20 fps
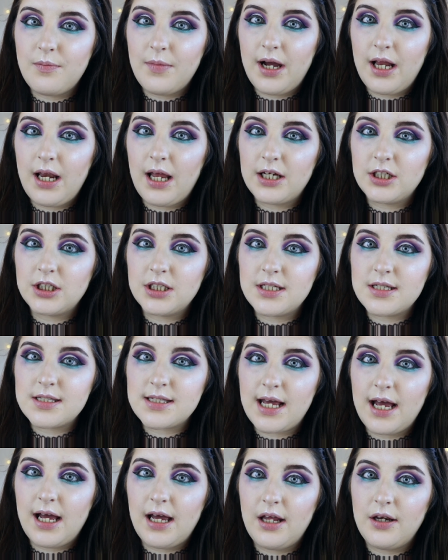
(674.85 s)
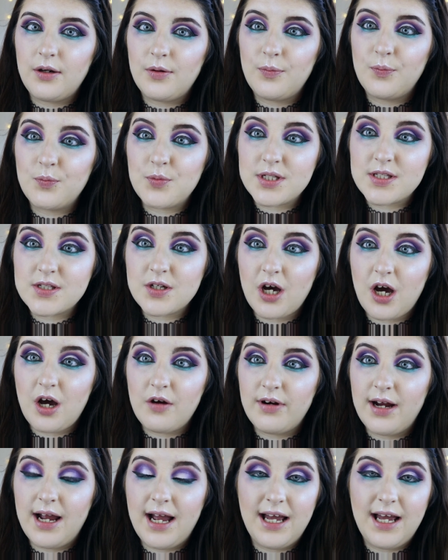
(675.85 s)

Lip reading: my lashes and mascara,